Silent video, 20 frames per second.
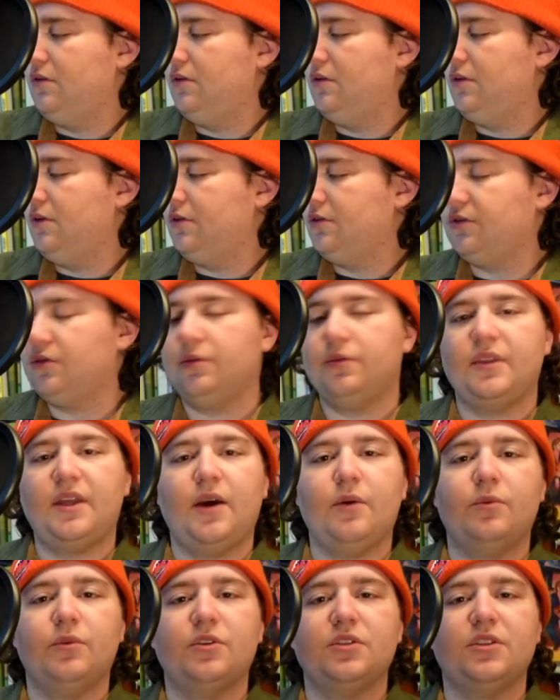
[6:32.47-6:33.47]
So
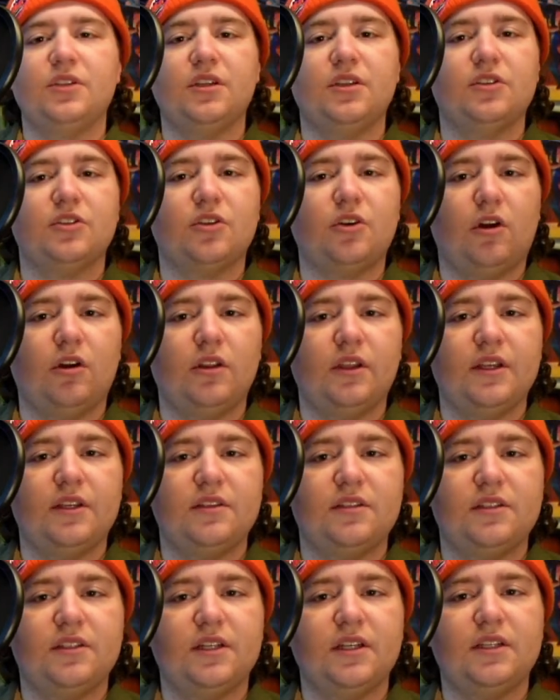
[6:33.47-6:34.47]
that was the Scarlett
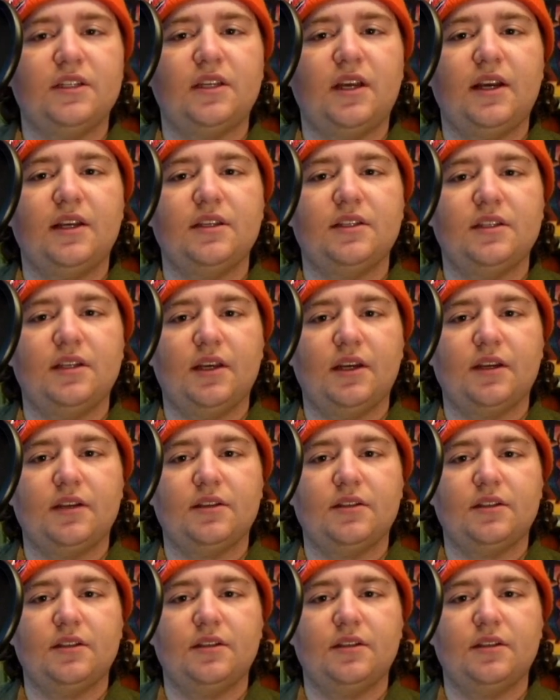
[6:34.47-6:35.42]
6i6.